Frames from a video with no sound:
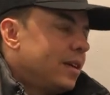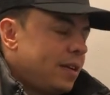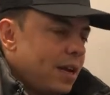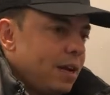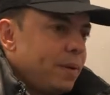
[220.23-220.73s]

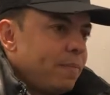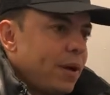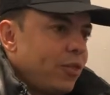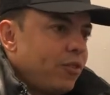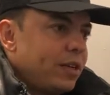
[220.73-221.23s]
Yeah, he's been in
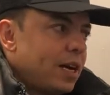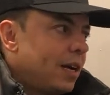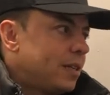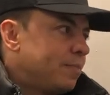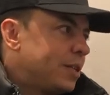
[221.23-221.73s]
bed 3
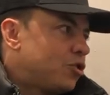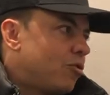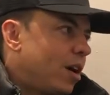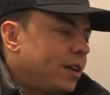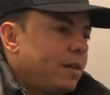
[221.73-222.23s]
days, missed
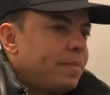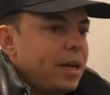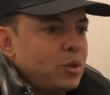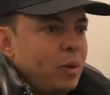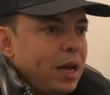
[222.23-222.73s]
training, but
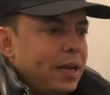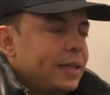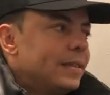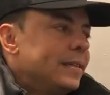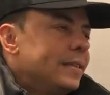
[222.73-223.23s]
he's
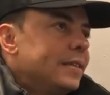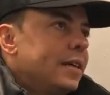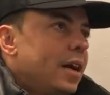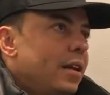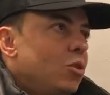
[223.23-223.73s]
playing.
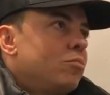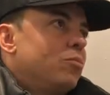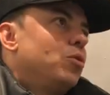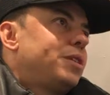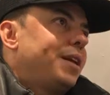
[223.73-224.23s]
And Luke
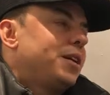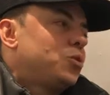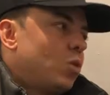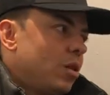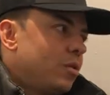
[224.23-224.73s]
Moore's had it
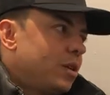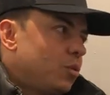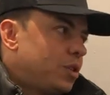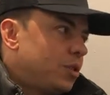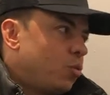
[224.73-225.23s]
as well,
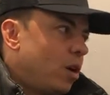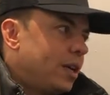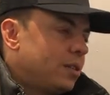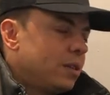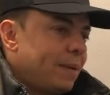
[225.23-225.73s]
which is why
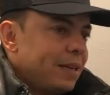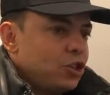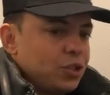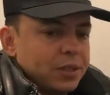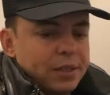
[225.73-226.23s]
he's on the
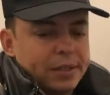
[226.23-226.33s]
bench.